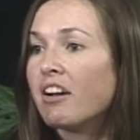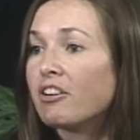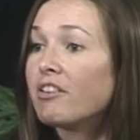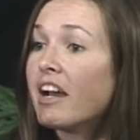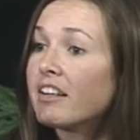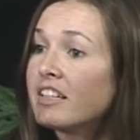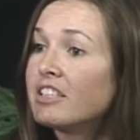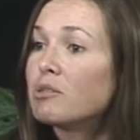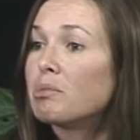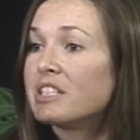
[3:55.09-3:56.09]
correctly
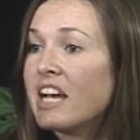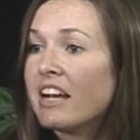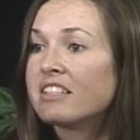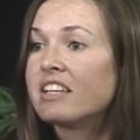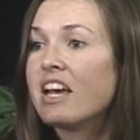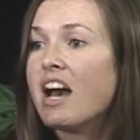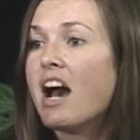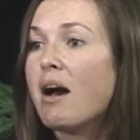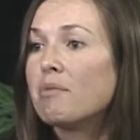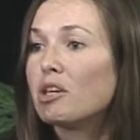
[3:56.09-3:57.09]
to protect
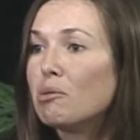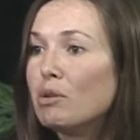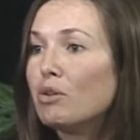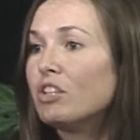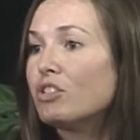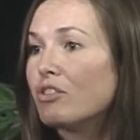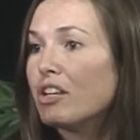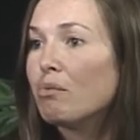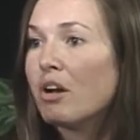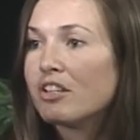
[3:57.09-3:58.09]
the community's
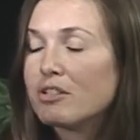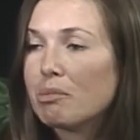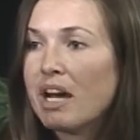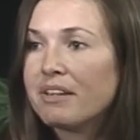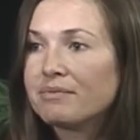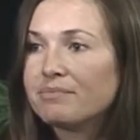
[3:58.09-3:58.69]
drinking water supply.